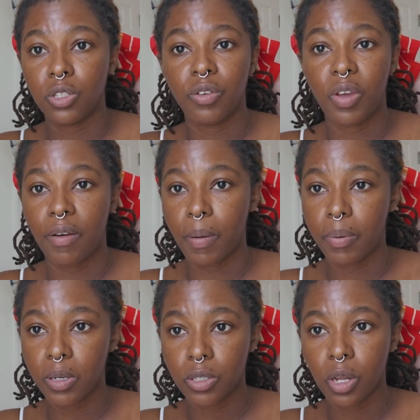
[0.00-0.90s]
So if you have a
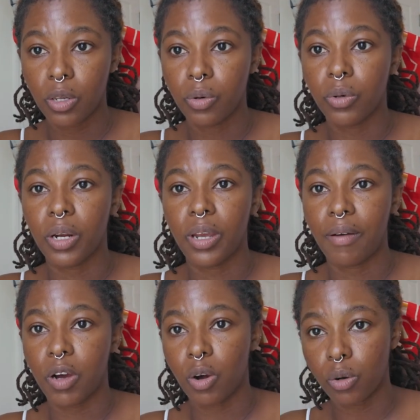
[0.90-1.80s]
personal loan or you
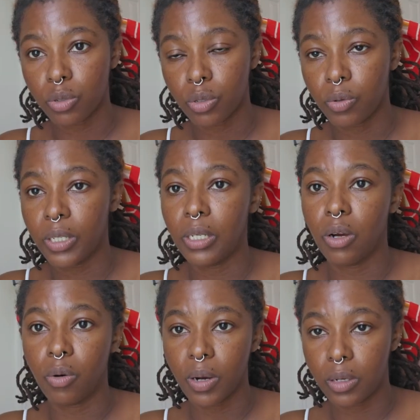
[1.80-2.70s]
have a house loan, in
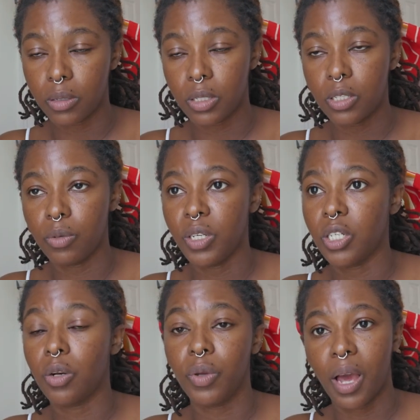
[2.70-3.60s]
our
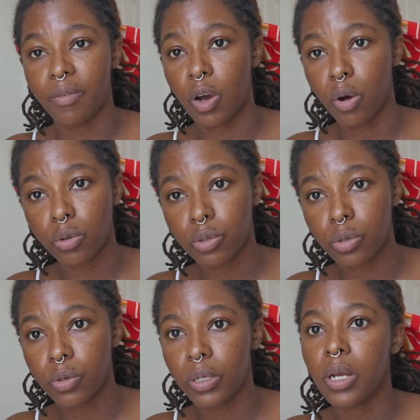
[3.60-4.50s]
situation, we have a house
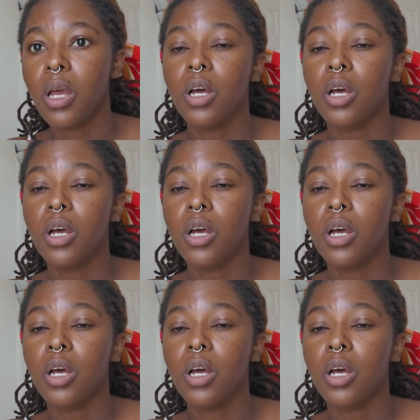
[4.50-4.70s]
loan.